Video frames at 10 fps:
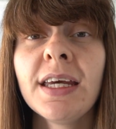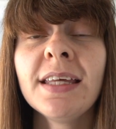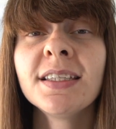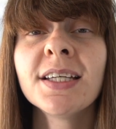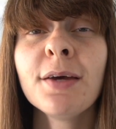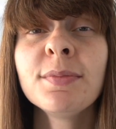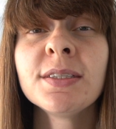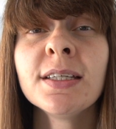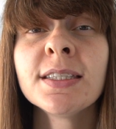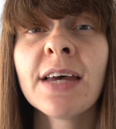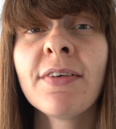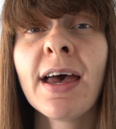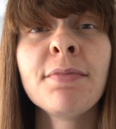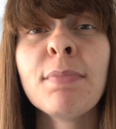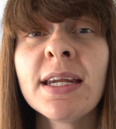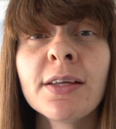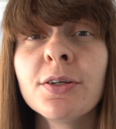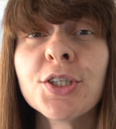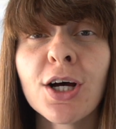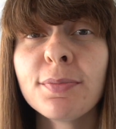In the time since, I've had many
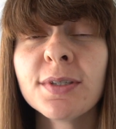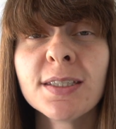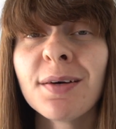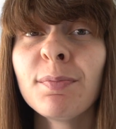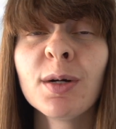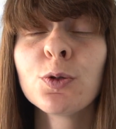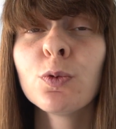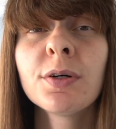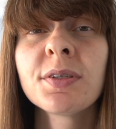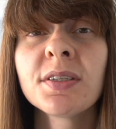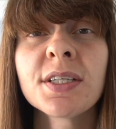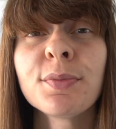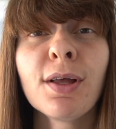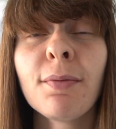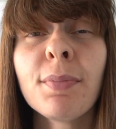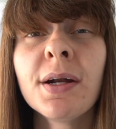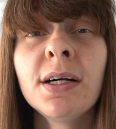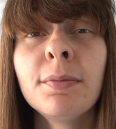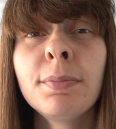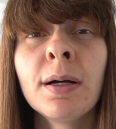other jobs, some much worse, some a lot
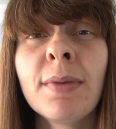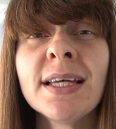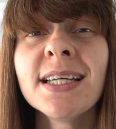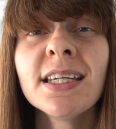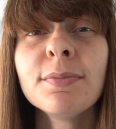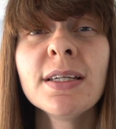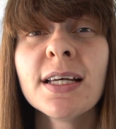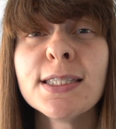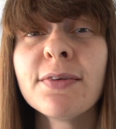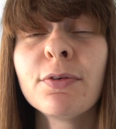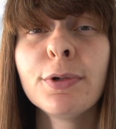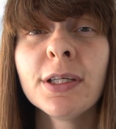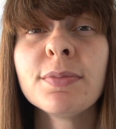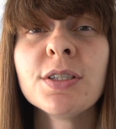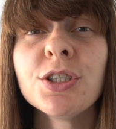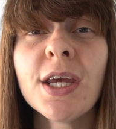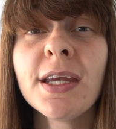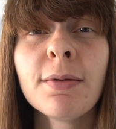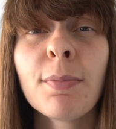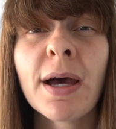better, but my sentiment has never really been
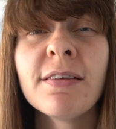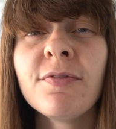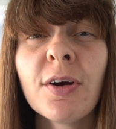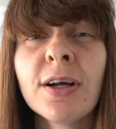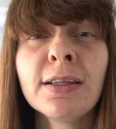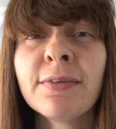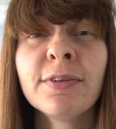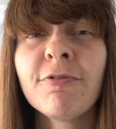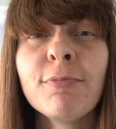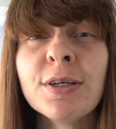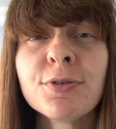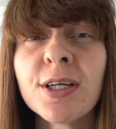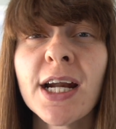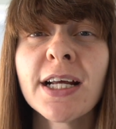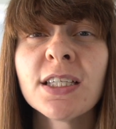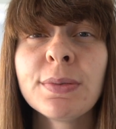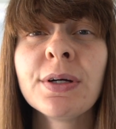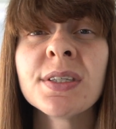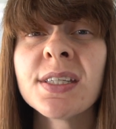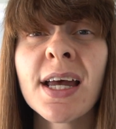shaken by the varying level of misery that I
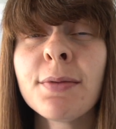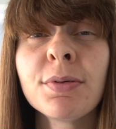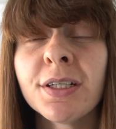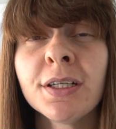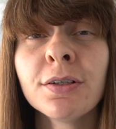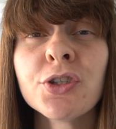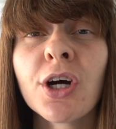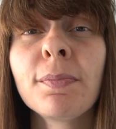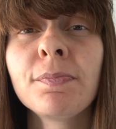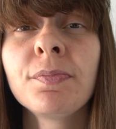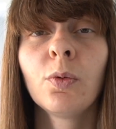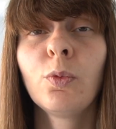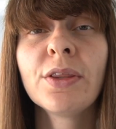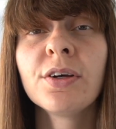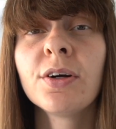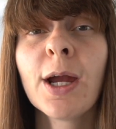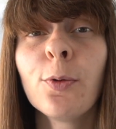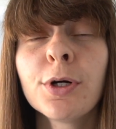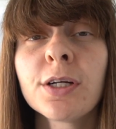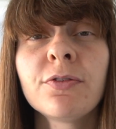experienced in any particular job. Whether I
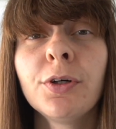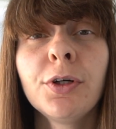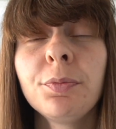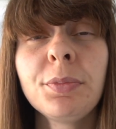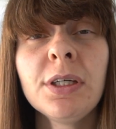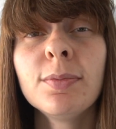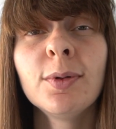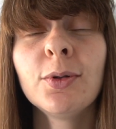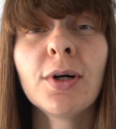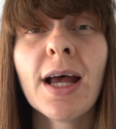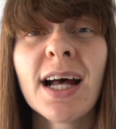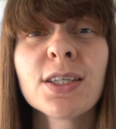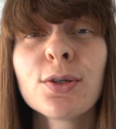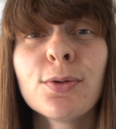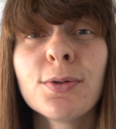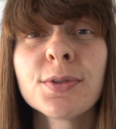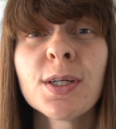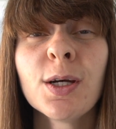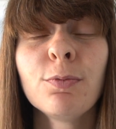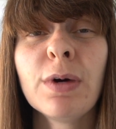worked for good people or
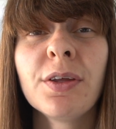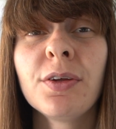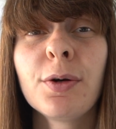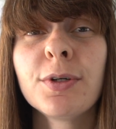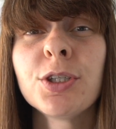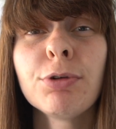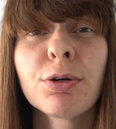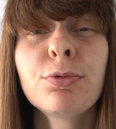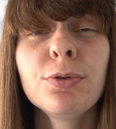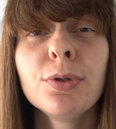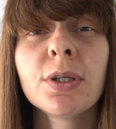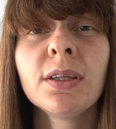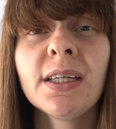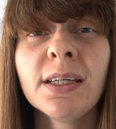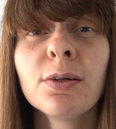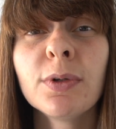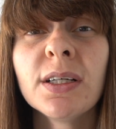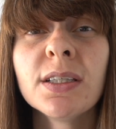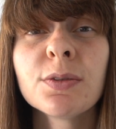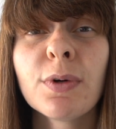assholes, whether there were strict rules or lenient
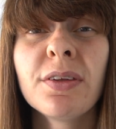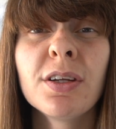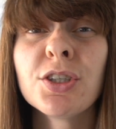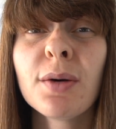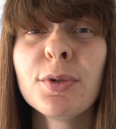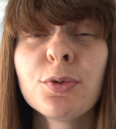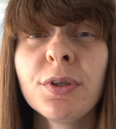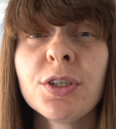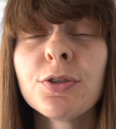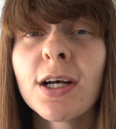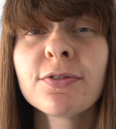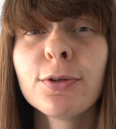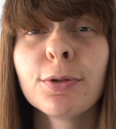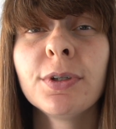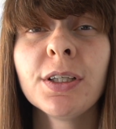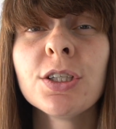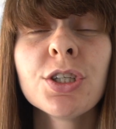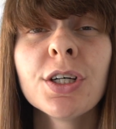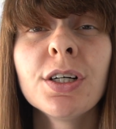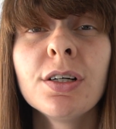ones, whether the job was really stressful or really
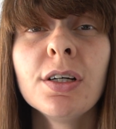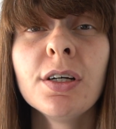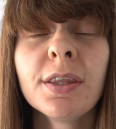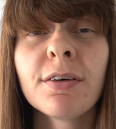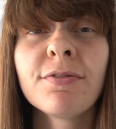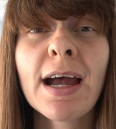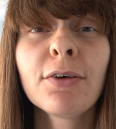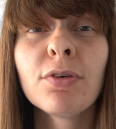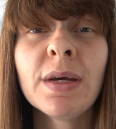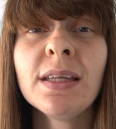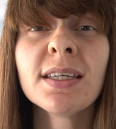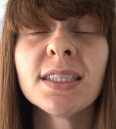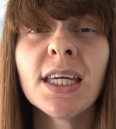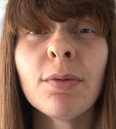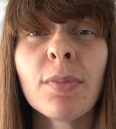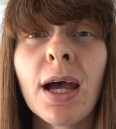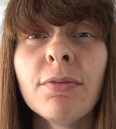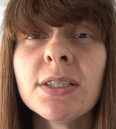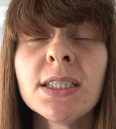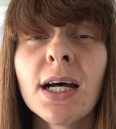chill, the fact remained the same. I
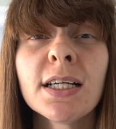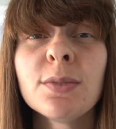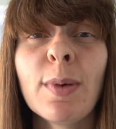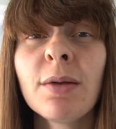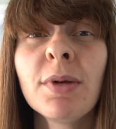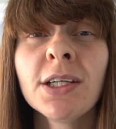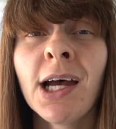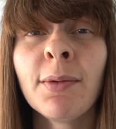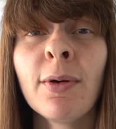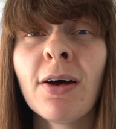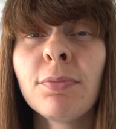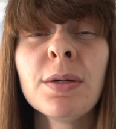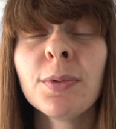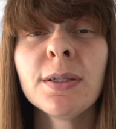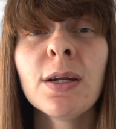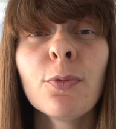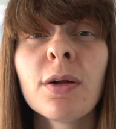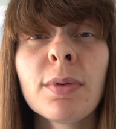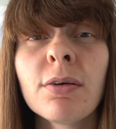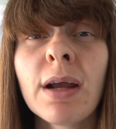was stuck spending my time around people I didn't want
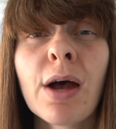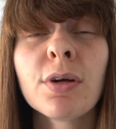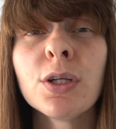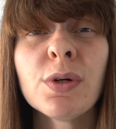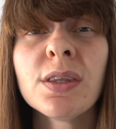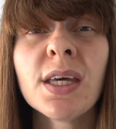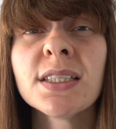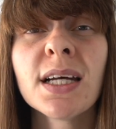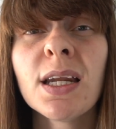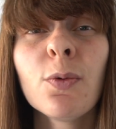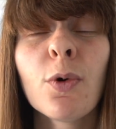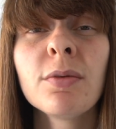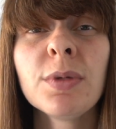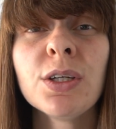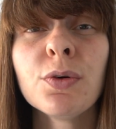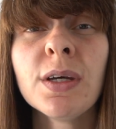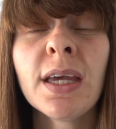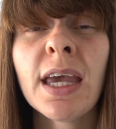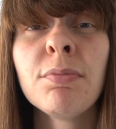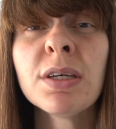to be around, doing things I didn't want to be
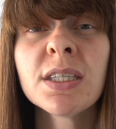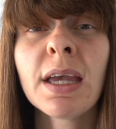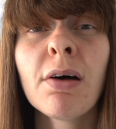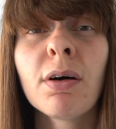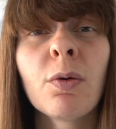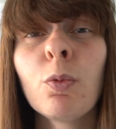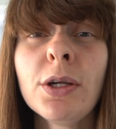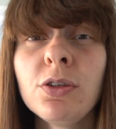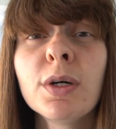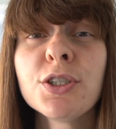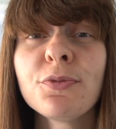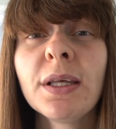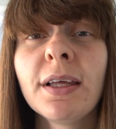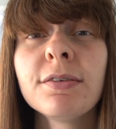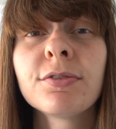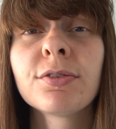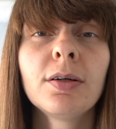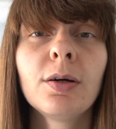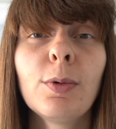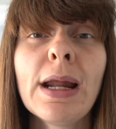doing, and missing out on way too much of my life.
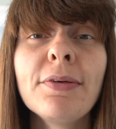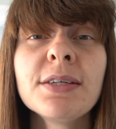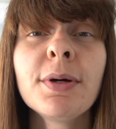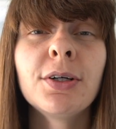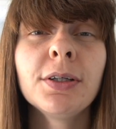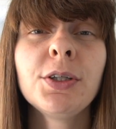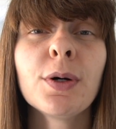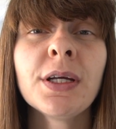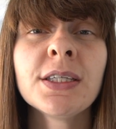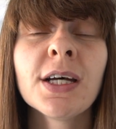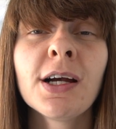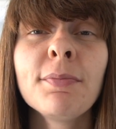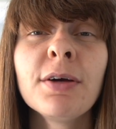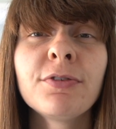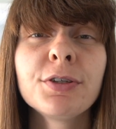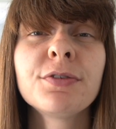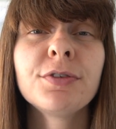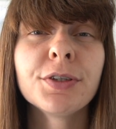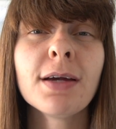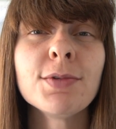When I was in my early 20s, I got my first
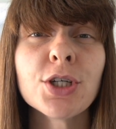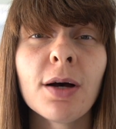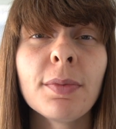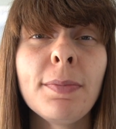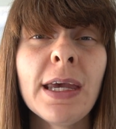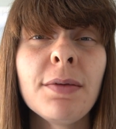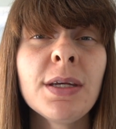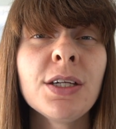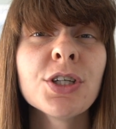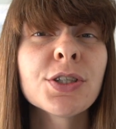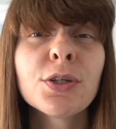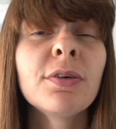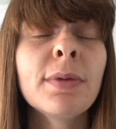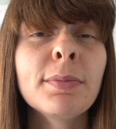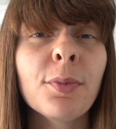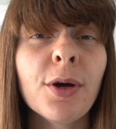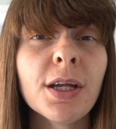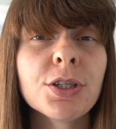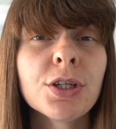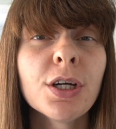full-time job. It paid me just over minimum
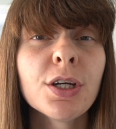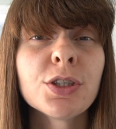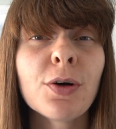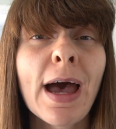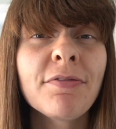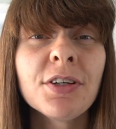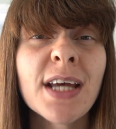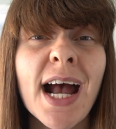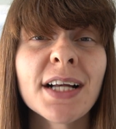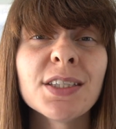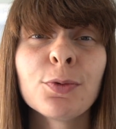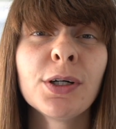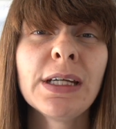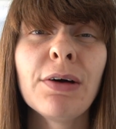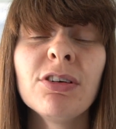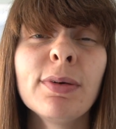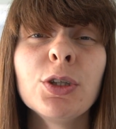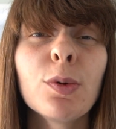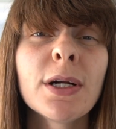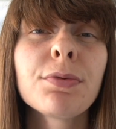wage. So after taxes, it worked out to
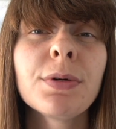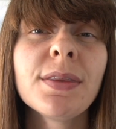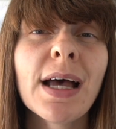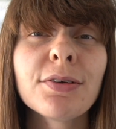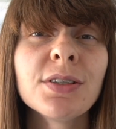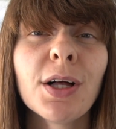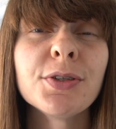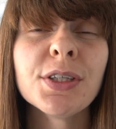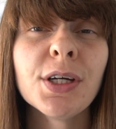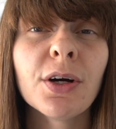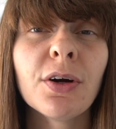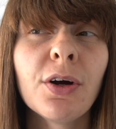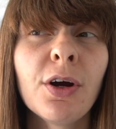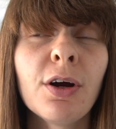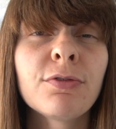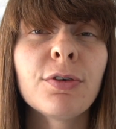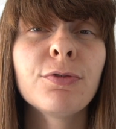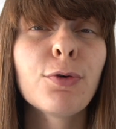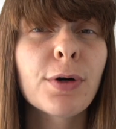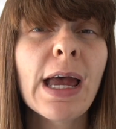about $23,000 a year for
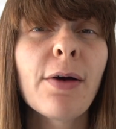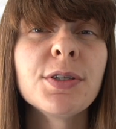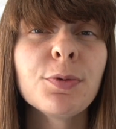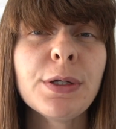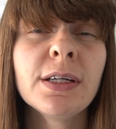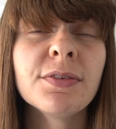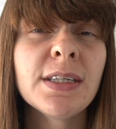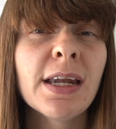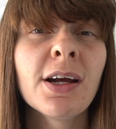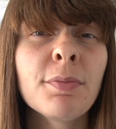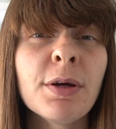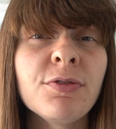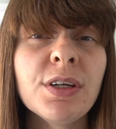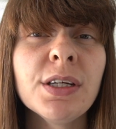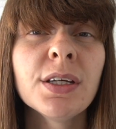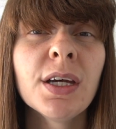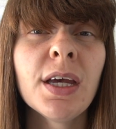40 hours a week of standing on my feet.